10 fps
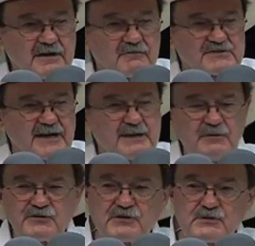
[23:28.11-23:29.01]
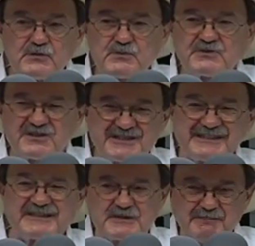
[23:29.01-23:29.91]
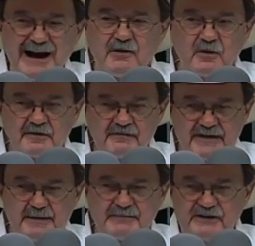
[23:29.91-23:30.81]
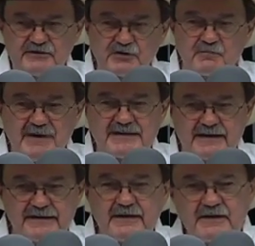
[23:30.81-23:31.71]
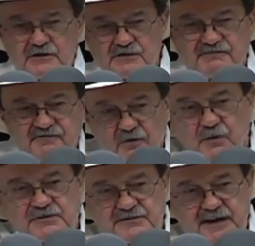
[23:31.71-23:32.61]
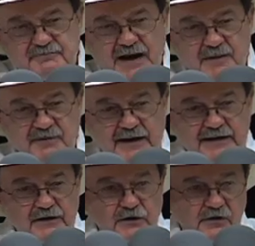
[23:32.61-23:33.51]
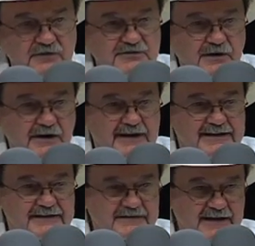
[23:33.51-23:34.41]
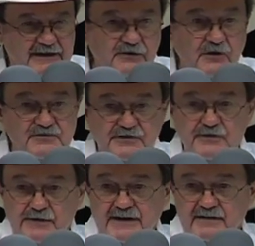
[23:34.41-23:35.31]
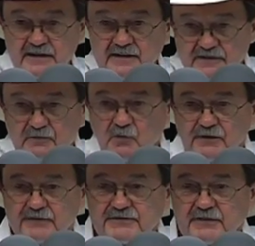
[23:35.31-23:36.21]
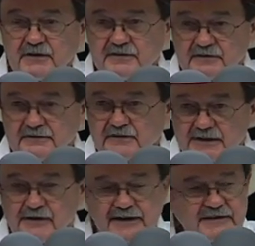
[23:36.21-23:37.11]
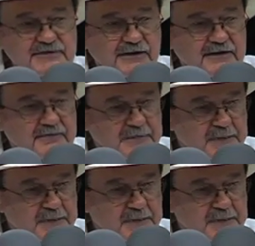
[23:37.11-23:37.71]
was able to use the state's power of eminent domain to force that pipeline across her land and across the creek that waters, that uh, irrigates her